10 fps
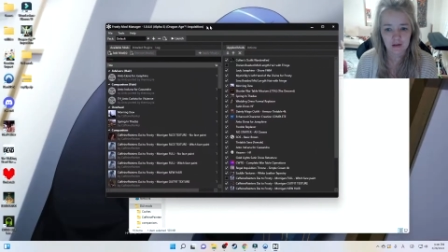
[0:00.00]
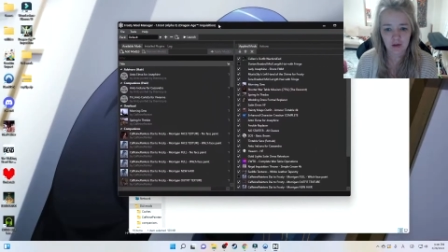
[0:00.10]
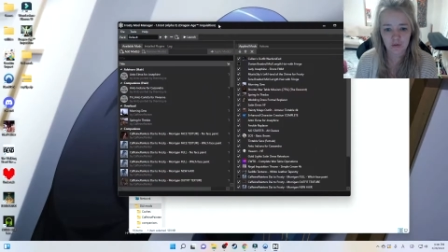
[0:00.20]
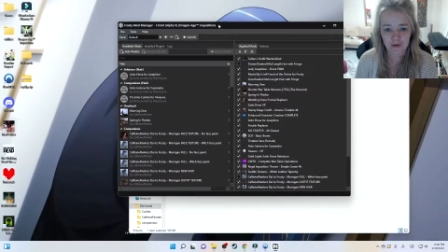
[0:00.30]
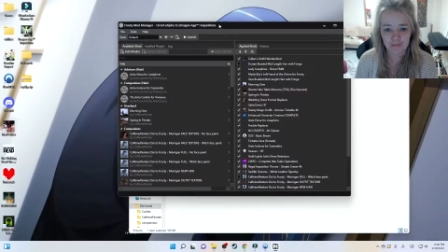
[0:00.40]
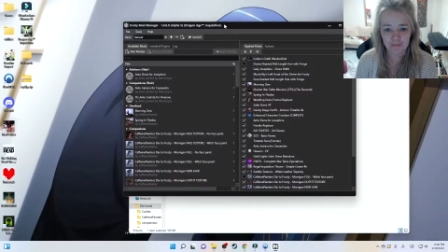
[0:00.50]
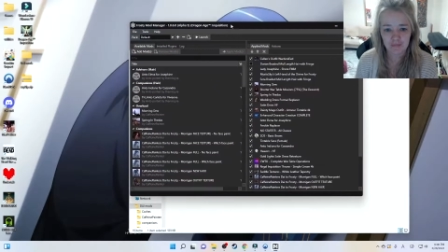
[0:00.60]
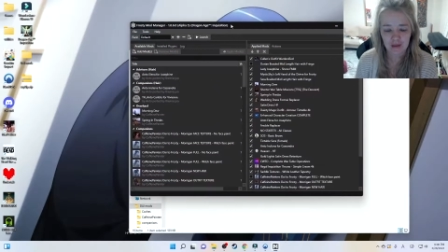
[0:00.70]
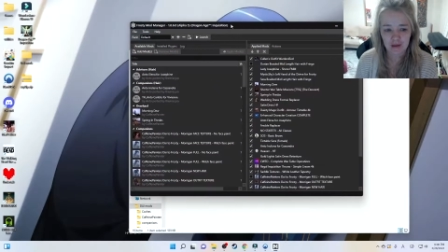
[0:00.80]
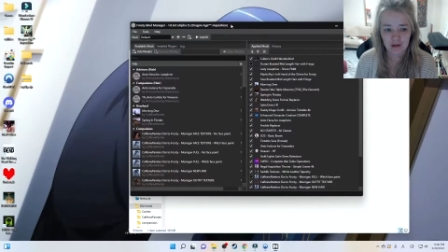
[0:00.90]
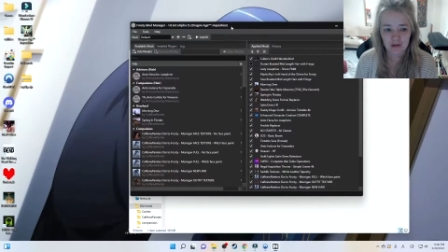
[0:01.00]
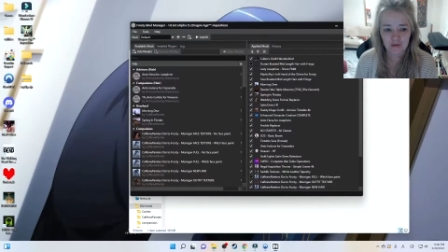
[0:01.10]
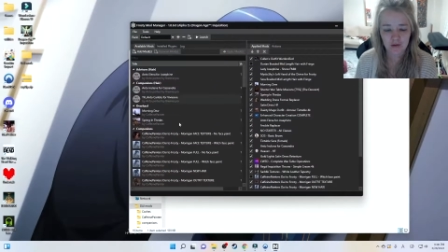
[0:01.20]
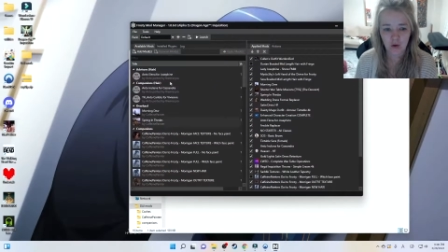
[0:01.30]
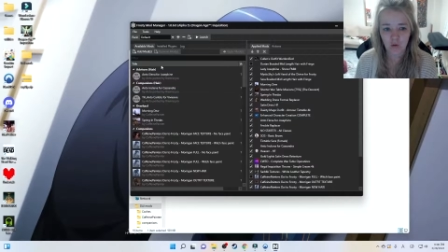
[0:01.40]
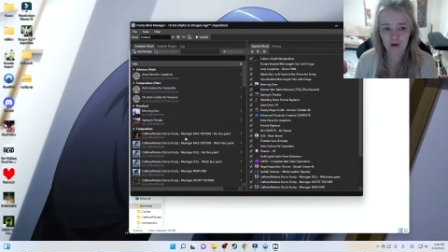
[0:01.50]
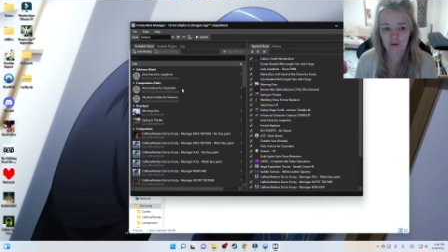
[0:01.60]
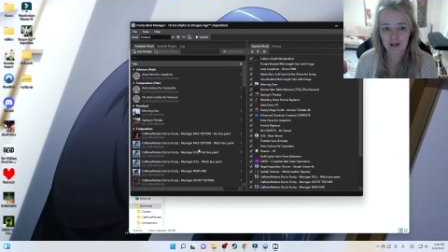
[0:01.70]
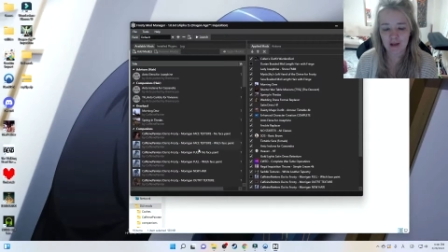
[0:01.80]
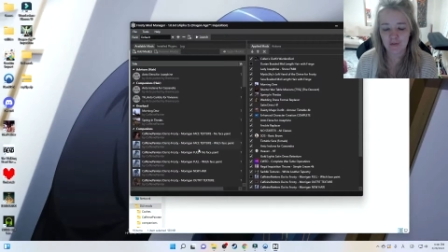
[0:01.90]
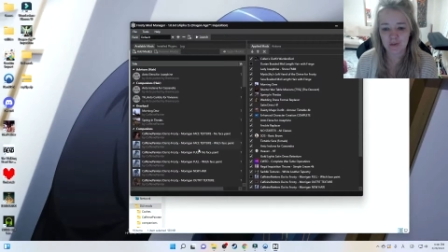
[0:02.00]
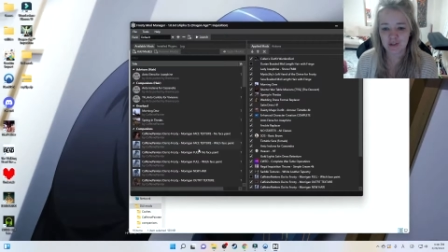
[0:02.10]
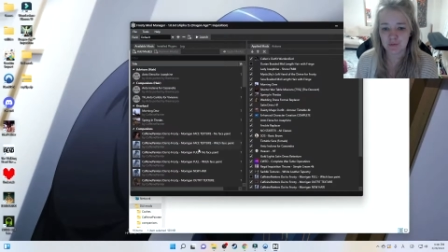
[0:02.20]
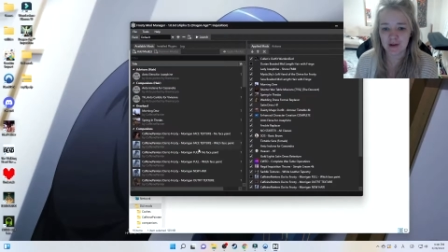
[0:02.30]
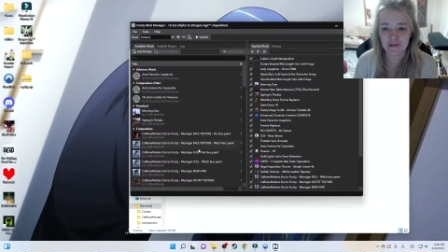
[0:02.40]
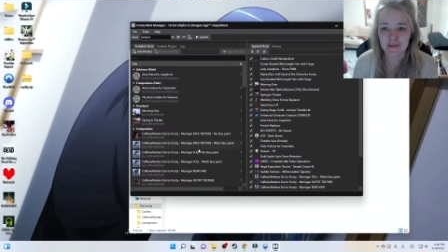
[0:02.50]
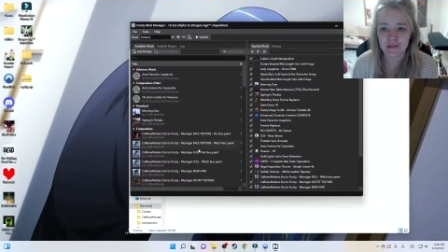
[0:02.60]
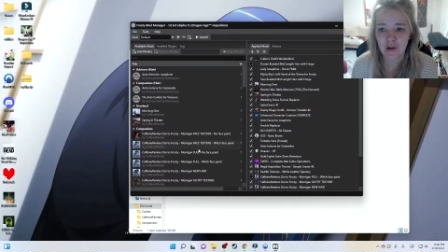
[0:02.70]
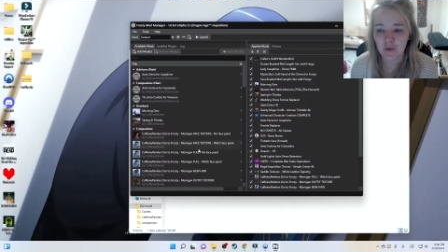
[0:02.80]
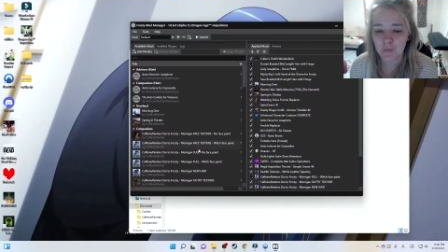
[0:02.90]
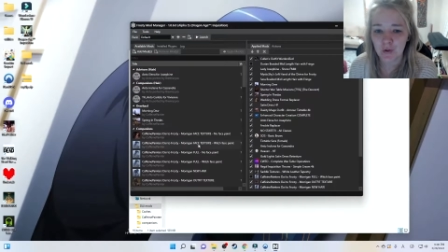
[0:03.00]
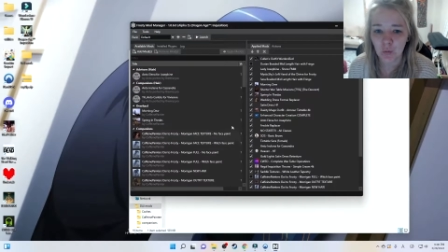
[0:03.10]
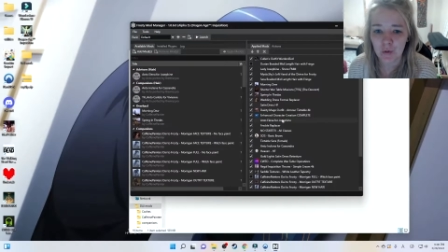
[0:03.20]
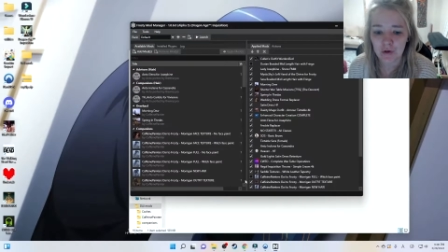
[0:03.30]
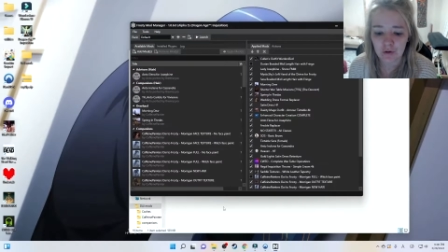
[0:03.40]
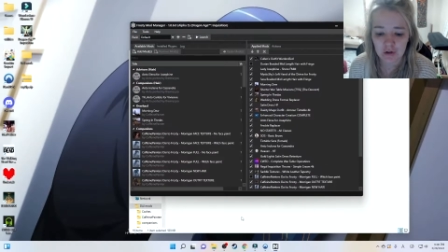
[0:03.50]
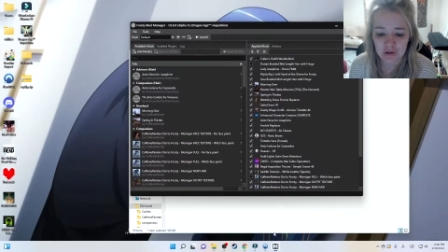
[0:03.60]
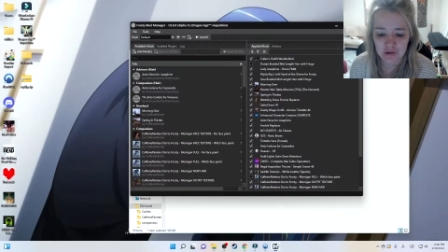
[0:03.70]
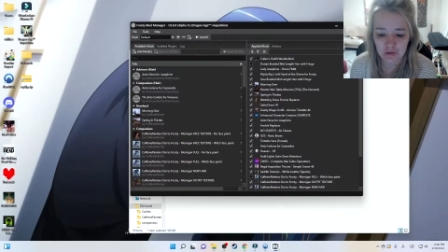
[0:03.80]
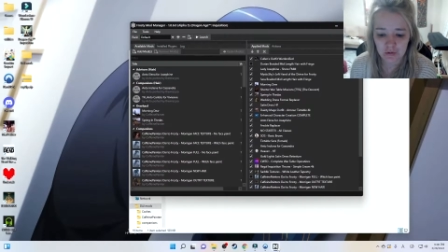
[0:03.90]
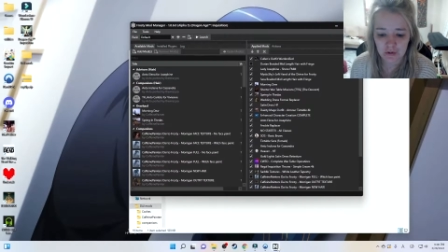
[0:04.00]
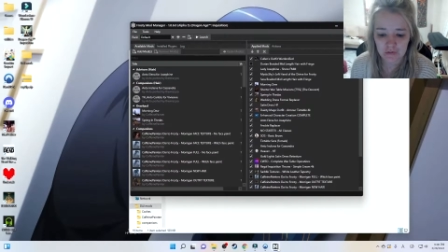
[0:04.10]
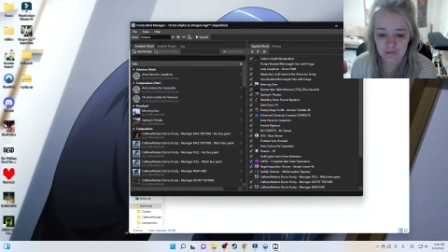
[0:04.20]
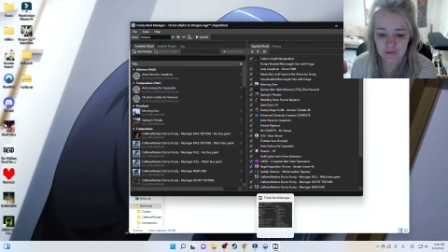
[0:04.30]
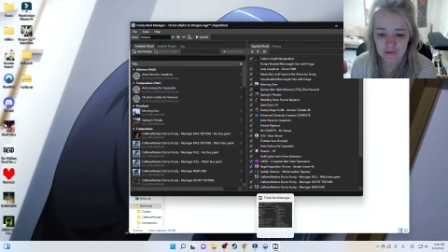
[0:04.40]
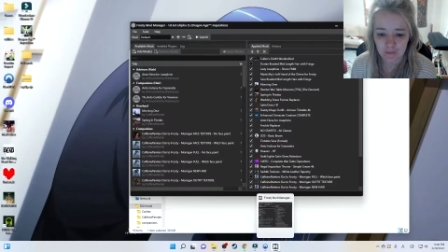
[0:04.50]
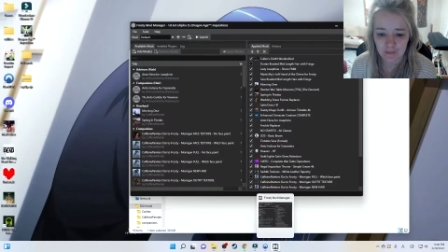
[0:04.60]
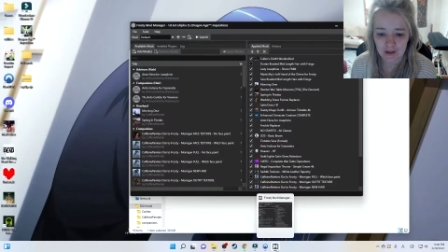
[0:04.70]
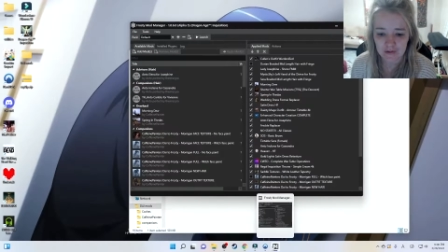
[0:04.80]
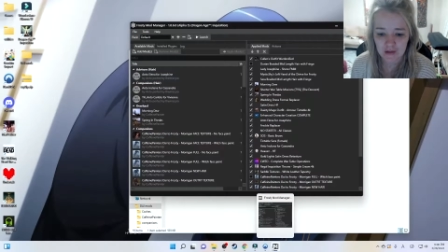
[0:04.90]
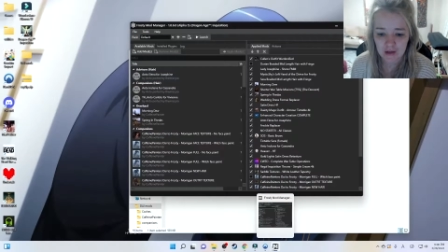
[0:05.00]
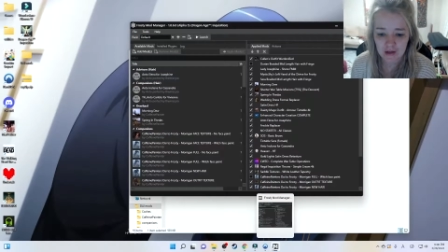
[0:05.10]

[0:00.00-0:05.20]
Okay, so I already have a bunch of mods installed, but we are gonna show you how to install mods.